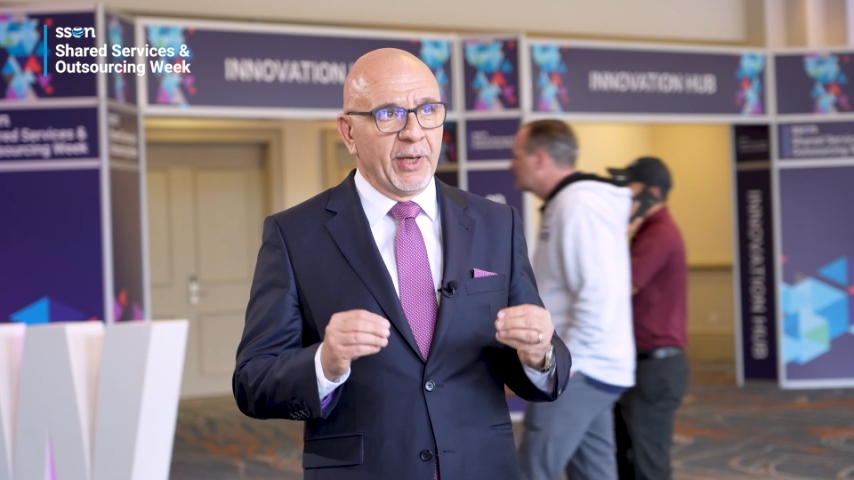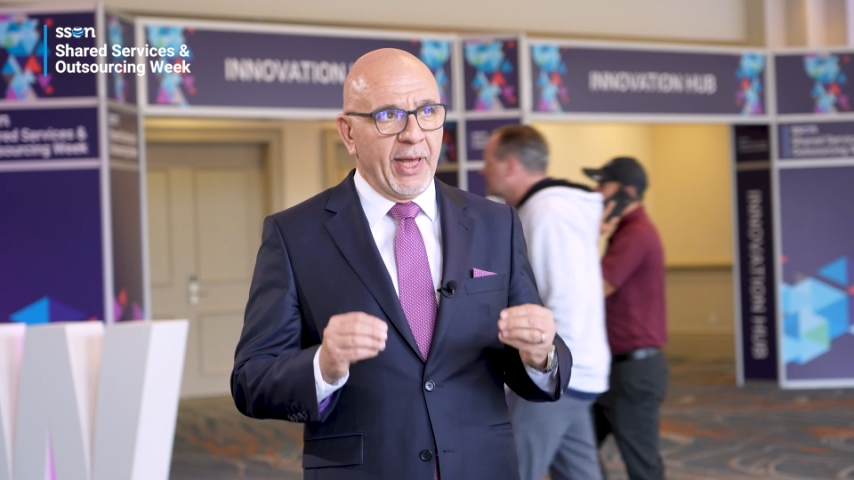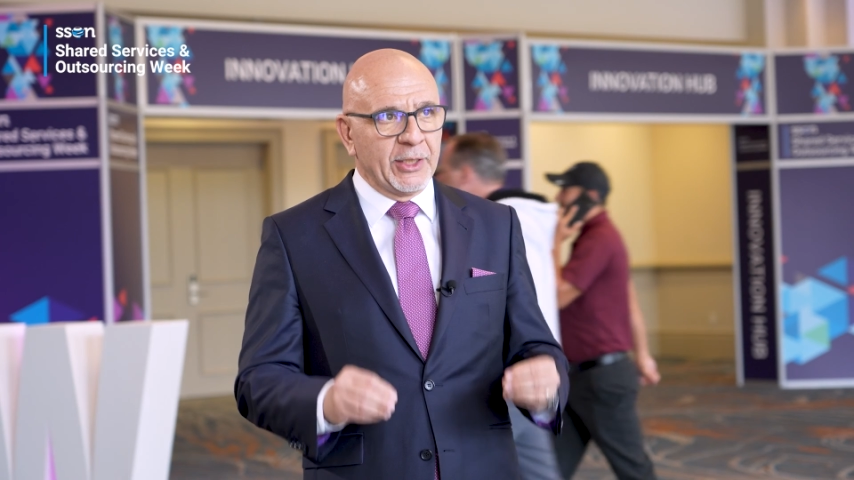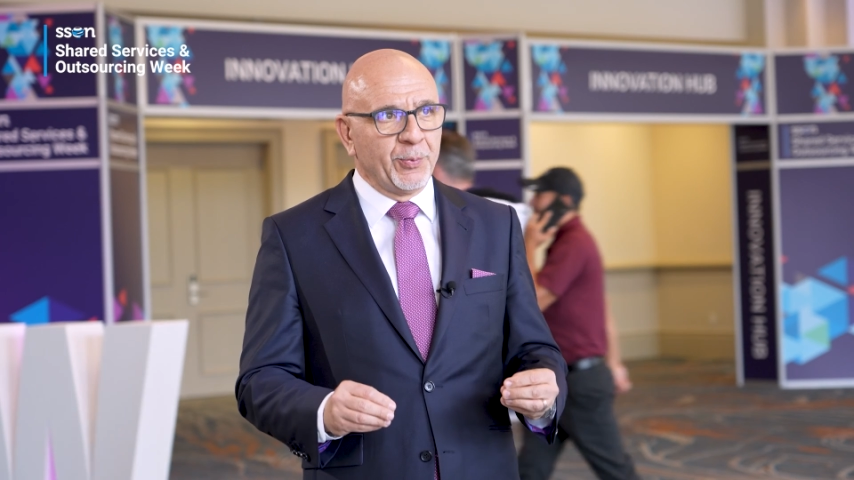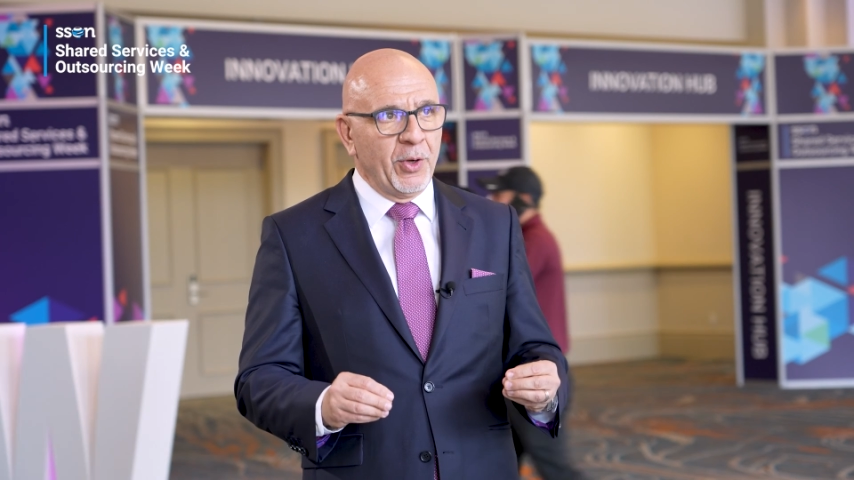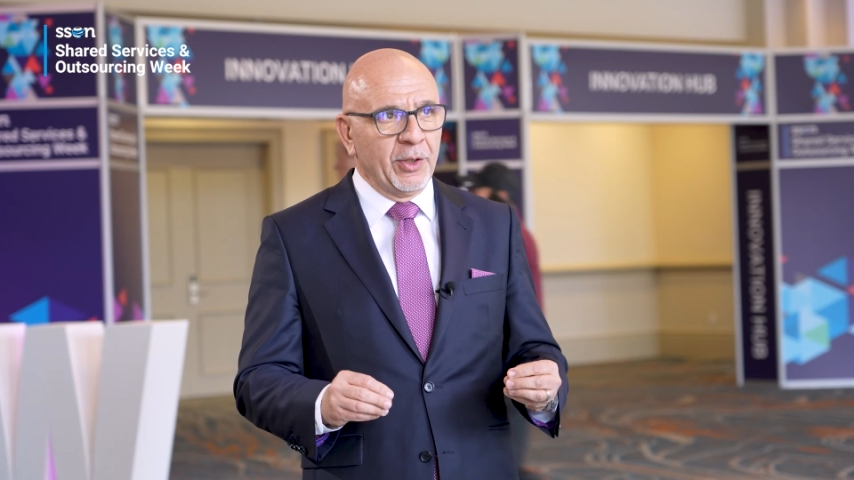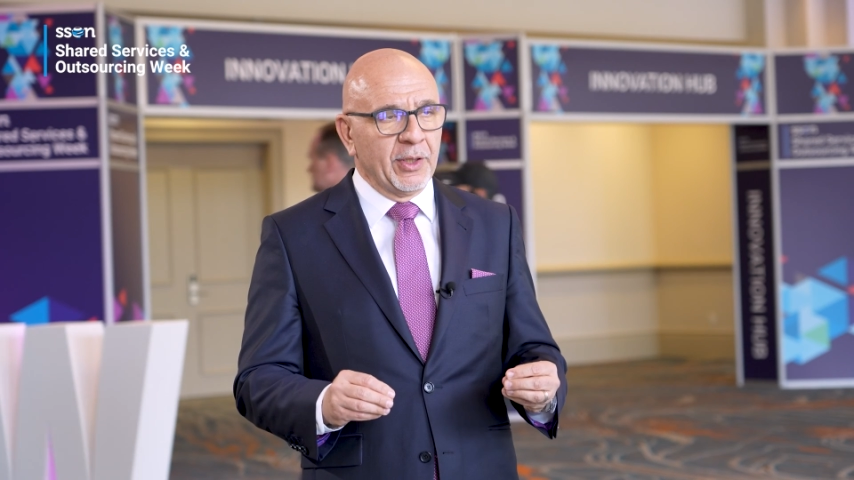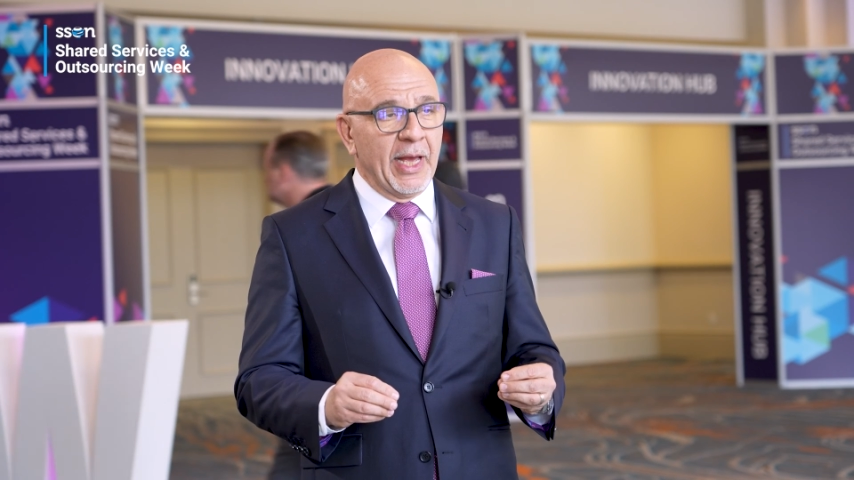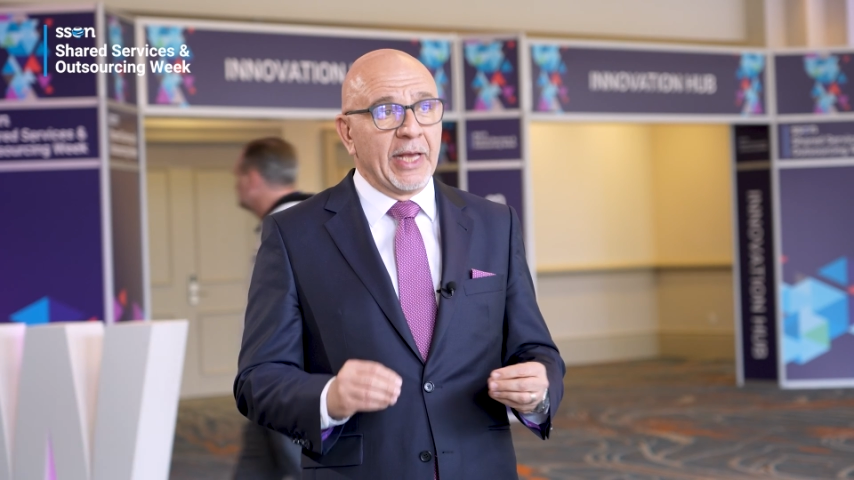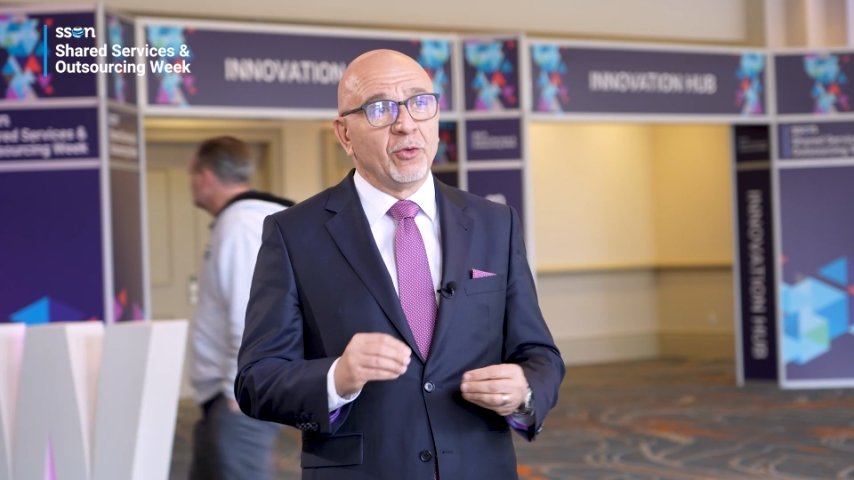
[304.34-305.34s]
be an expert
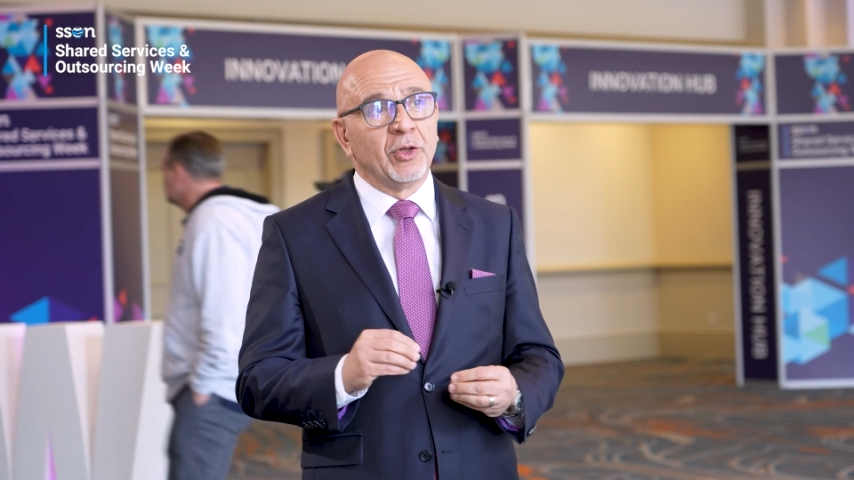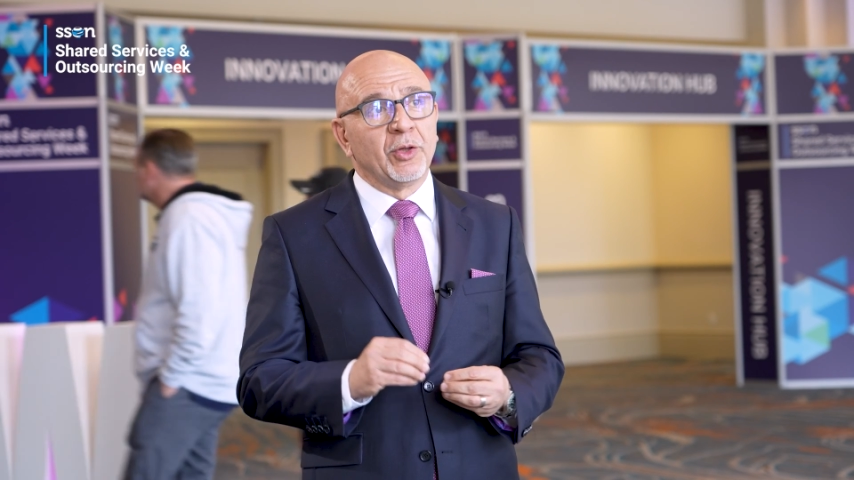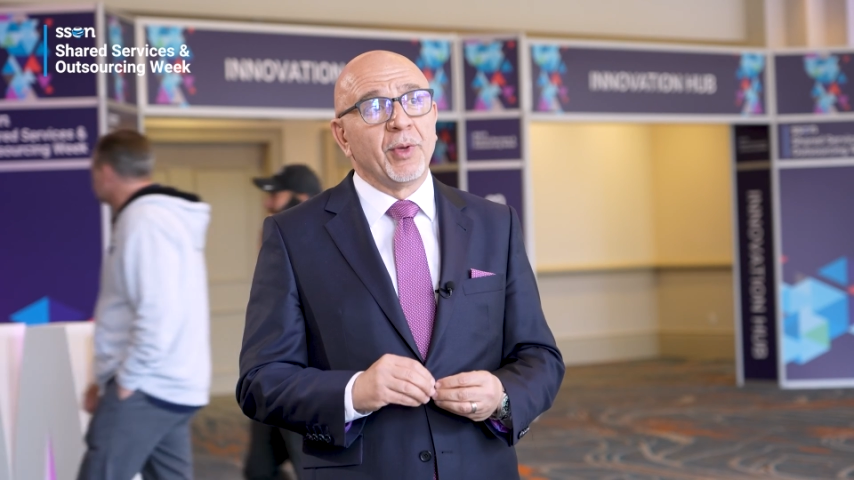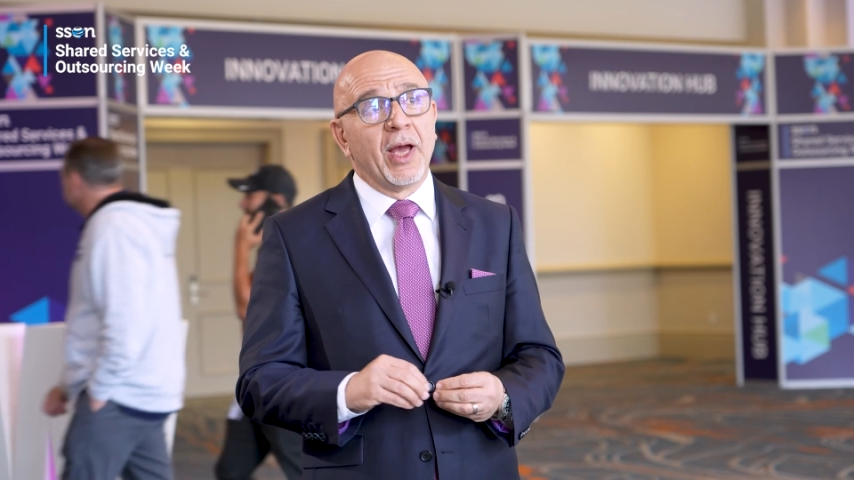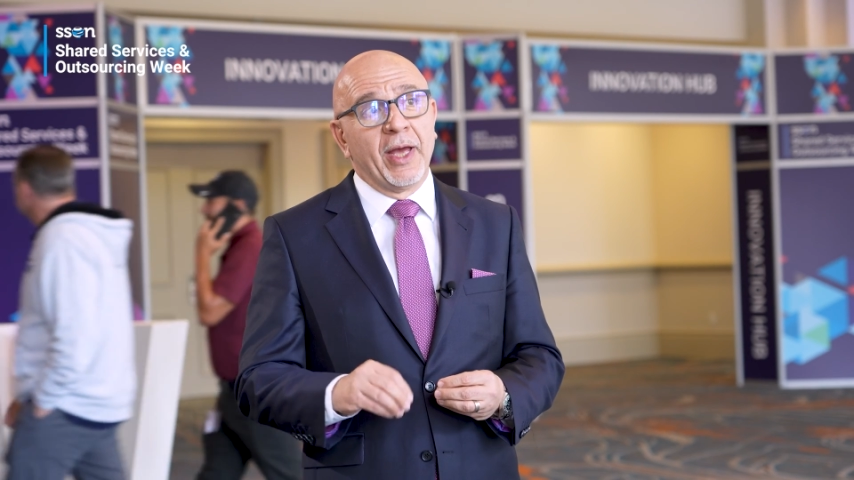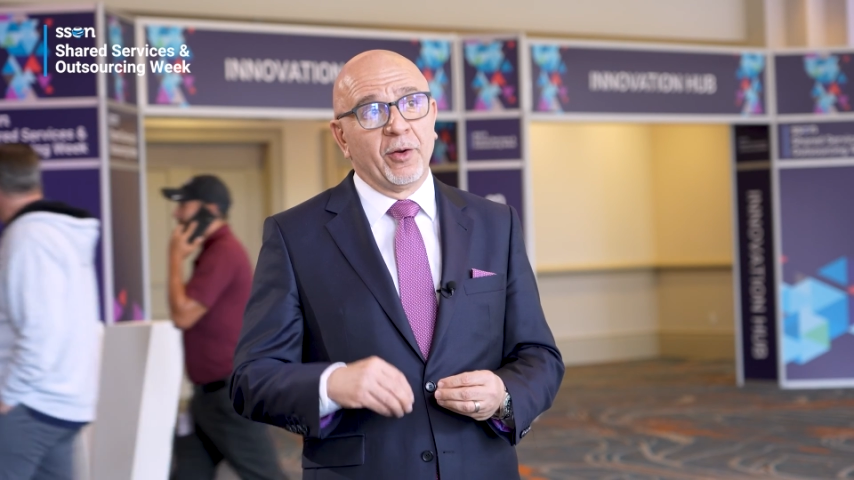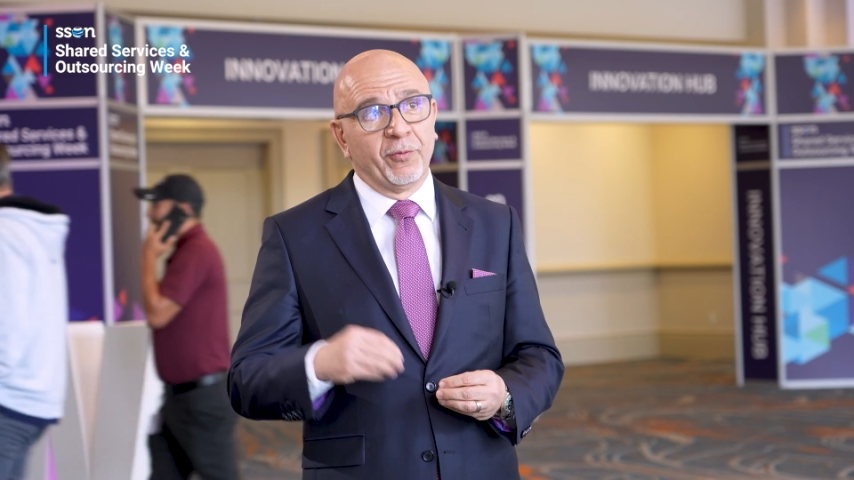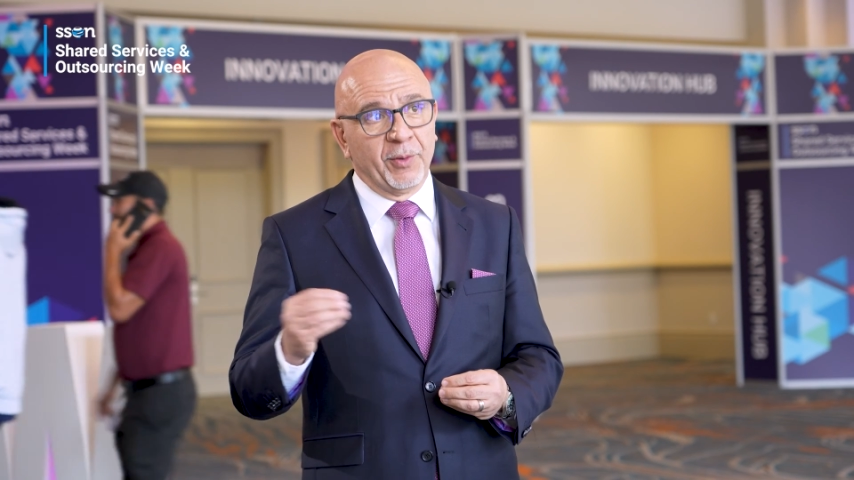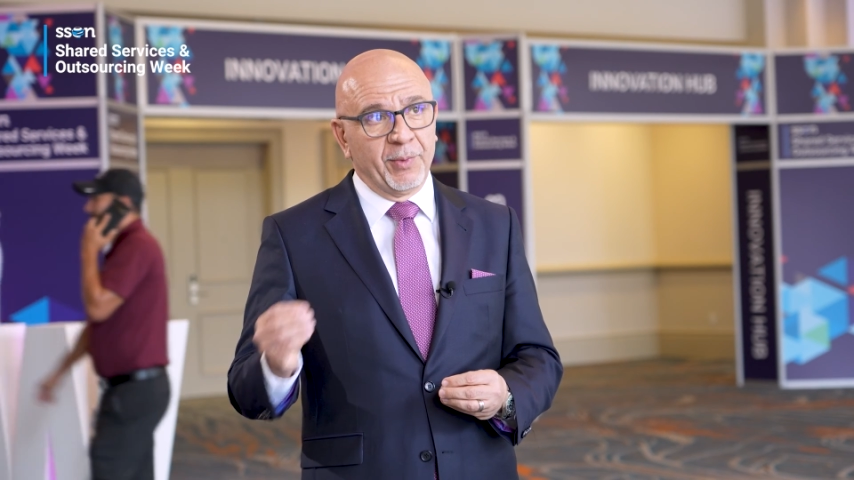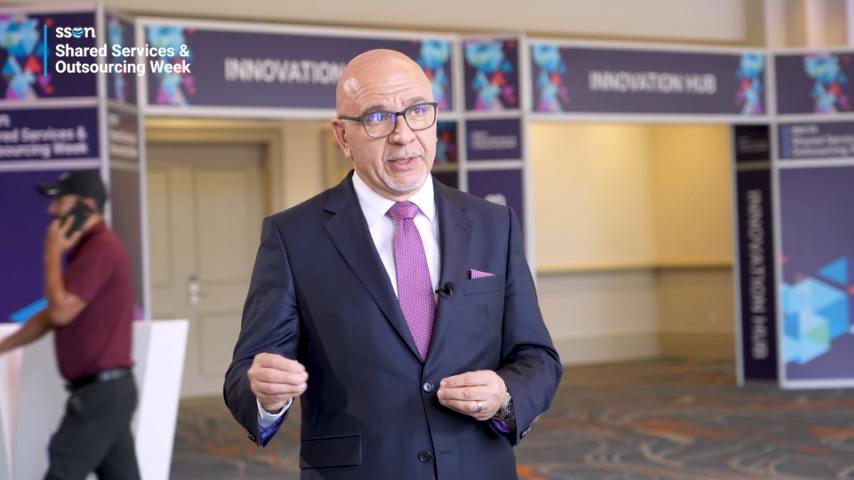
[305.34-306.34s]
and you need to be ahead
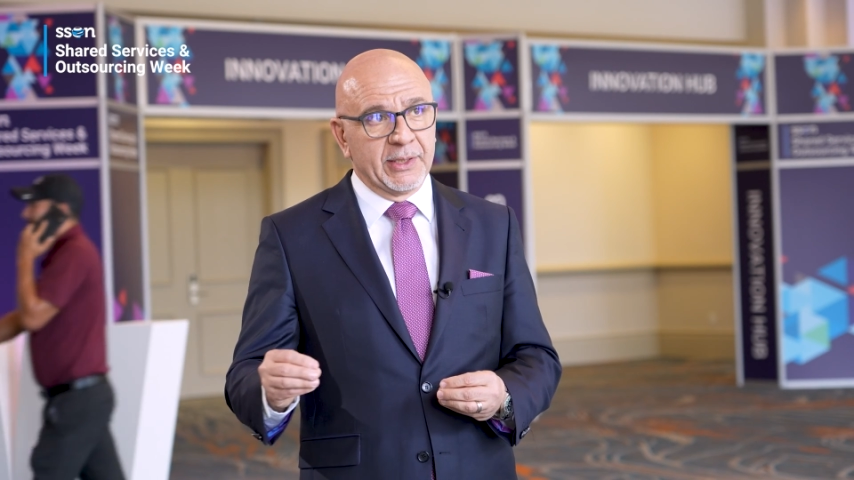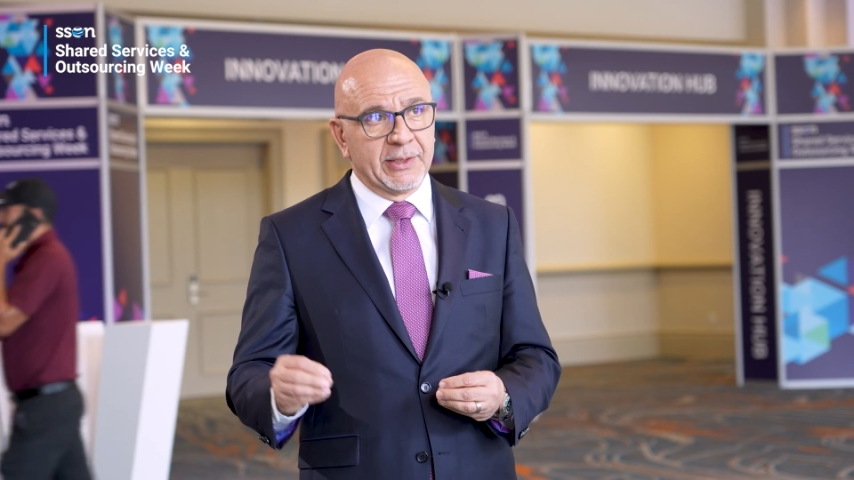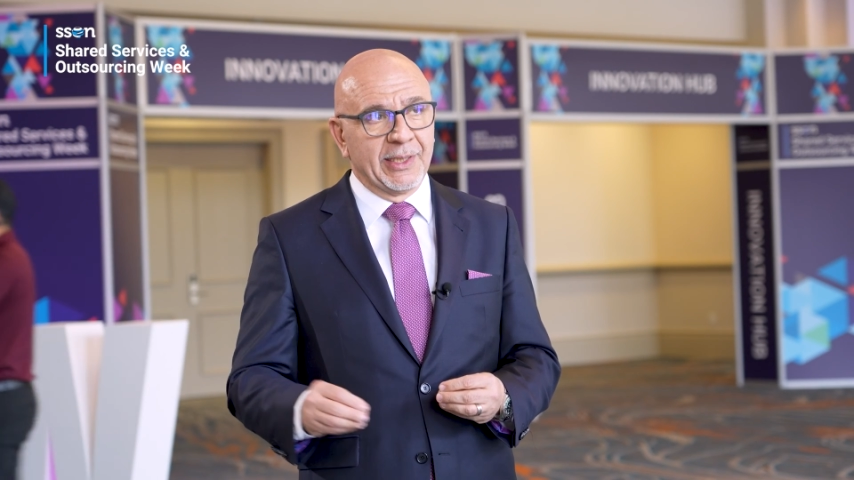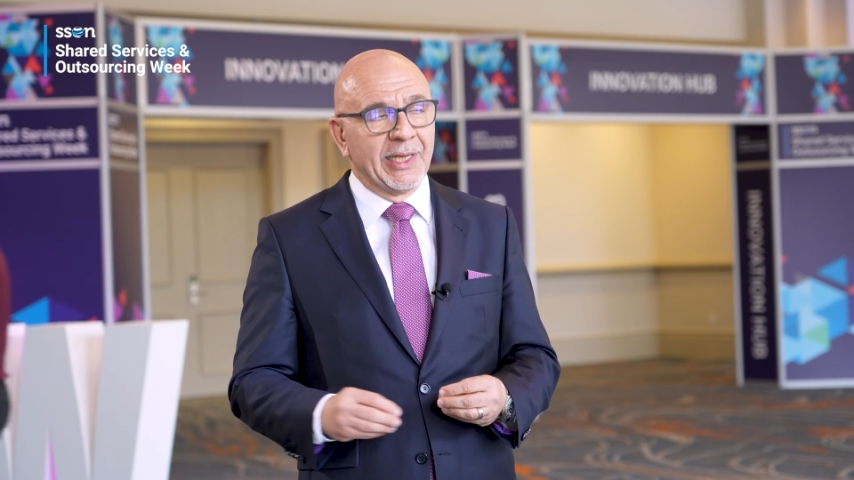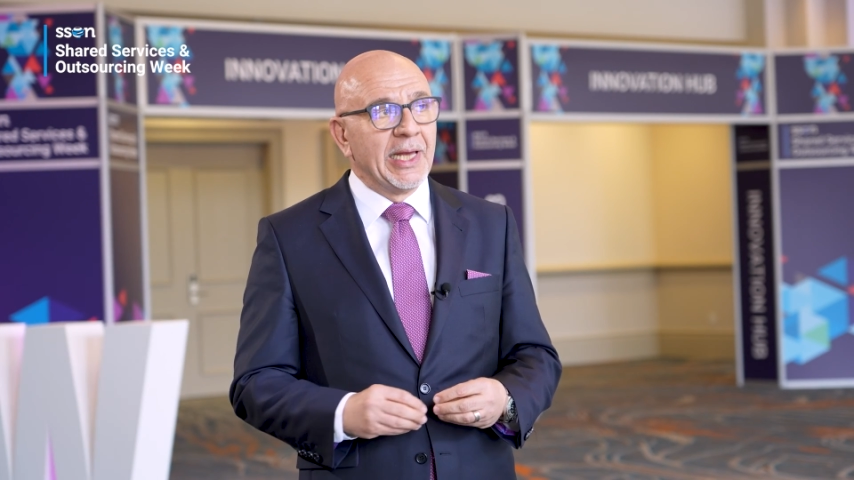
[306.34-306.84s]
of the business.